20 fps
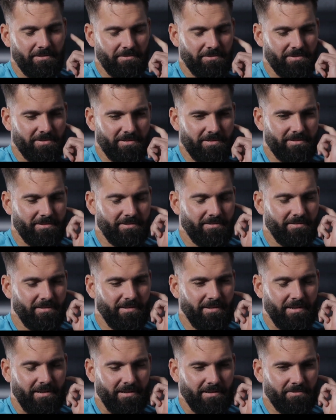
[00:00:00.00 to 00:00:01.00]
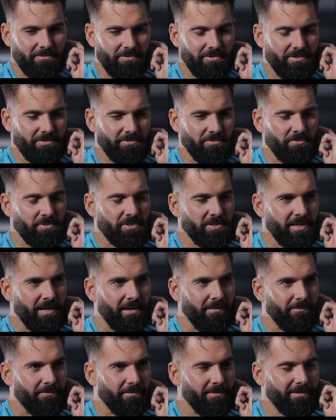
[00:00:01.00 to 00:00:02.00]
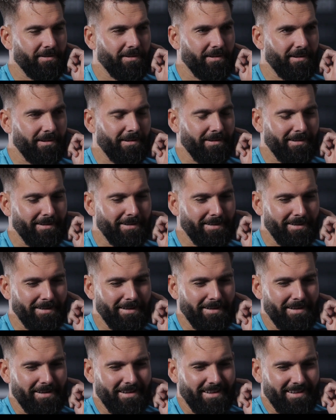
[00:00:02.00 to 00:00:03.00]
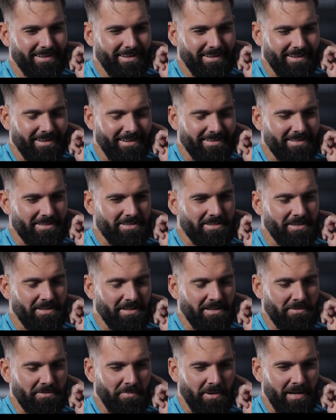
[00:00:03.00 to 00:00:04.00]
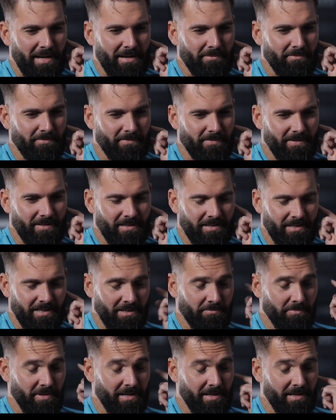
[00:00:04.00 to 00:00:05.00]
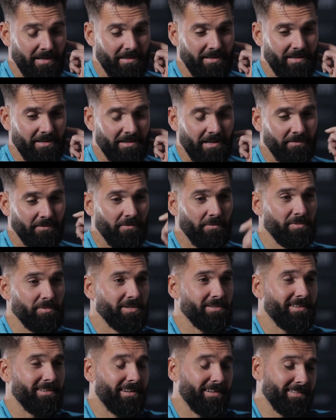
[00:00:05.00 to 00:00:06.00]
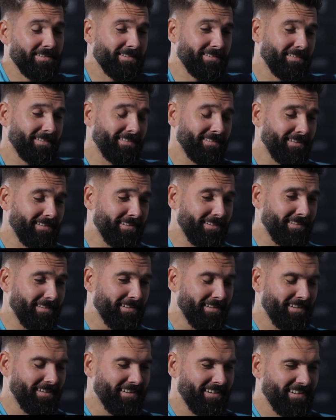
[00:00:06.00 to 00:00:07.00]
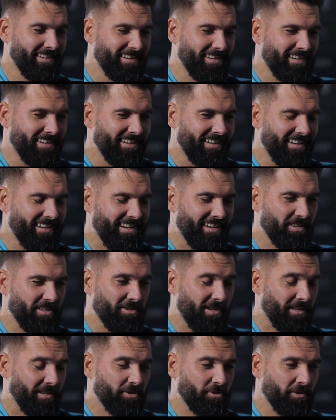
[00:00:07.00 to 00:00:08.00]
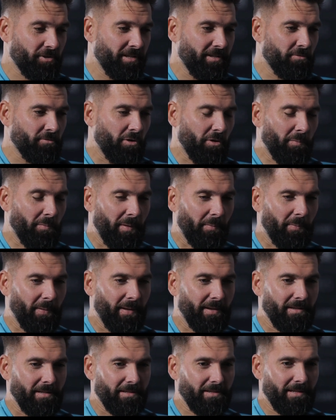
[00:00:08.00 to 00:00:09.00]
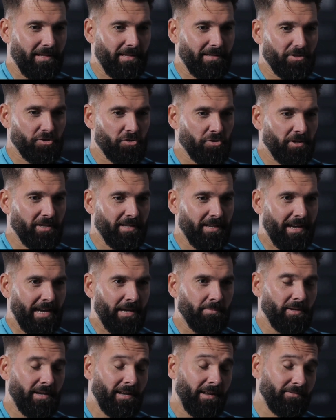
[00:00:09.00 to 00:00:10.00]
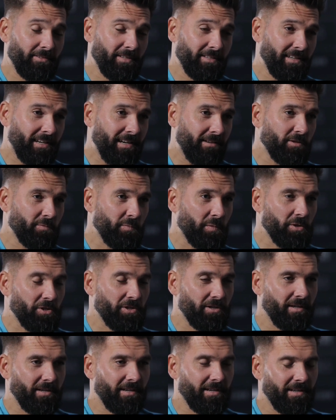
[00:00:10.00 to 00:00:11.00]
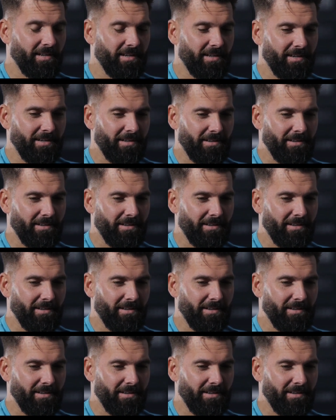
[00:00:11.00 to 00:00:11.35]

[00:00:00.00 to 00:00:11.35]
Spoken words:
It was tough. Had a tear in my eye right from the start, and then like during the warm up and during the game and after the game especially,